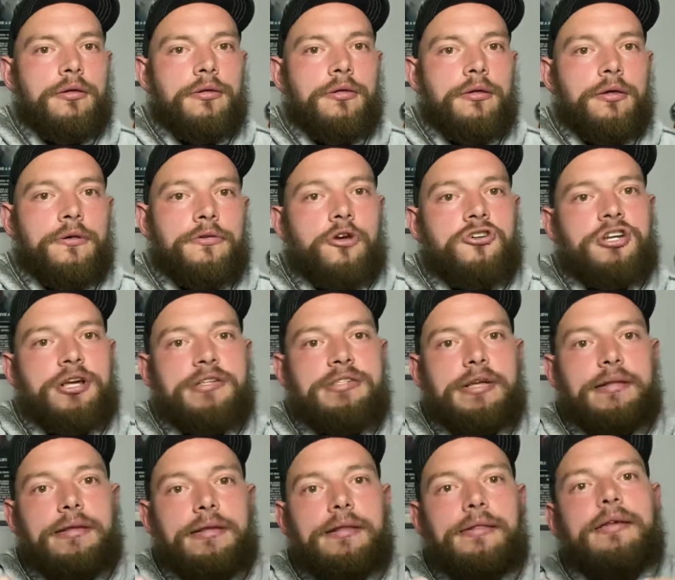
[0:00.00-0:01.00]
Such as in
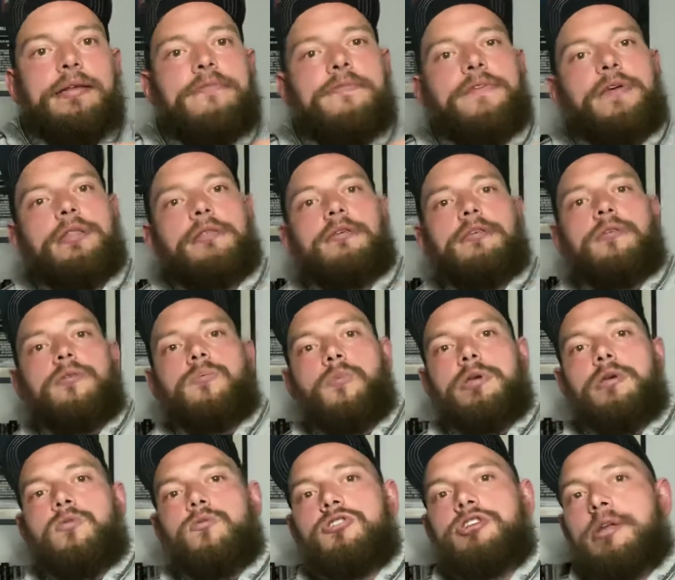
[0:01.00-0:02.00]
Elite Fitness, we
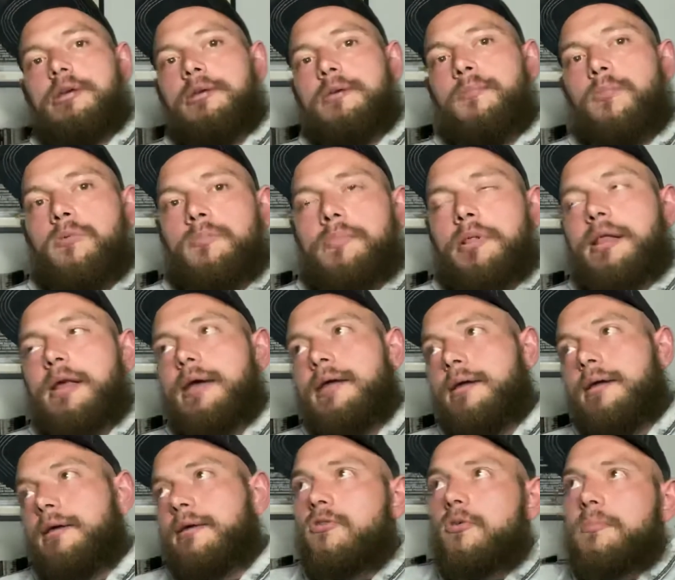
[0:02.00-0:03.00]
usually would play
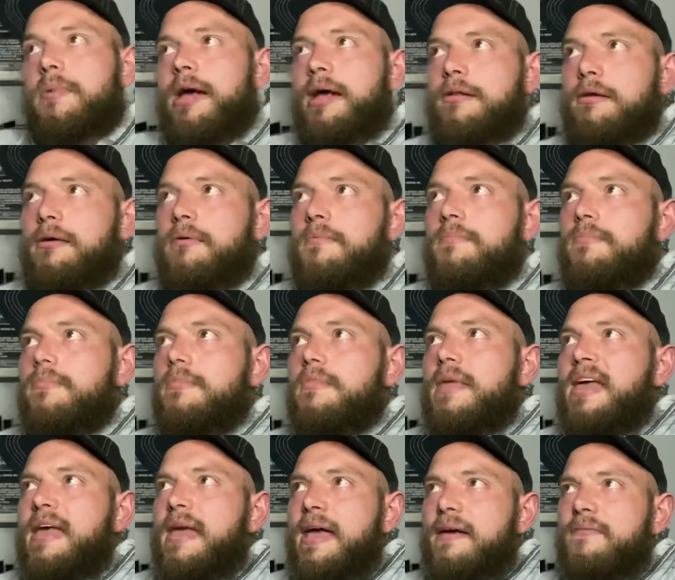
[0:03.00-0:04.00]
some kind of
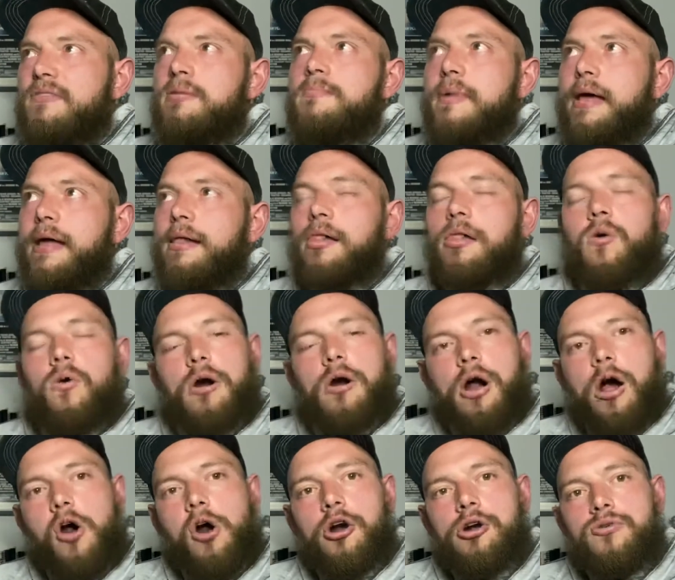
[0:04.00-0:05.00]
heavy metal or
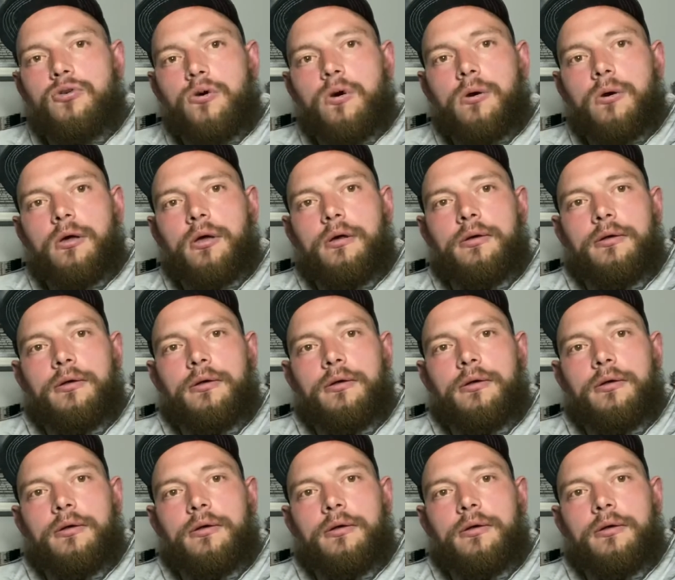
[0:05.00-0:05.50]
hard rock.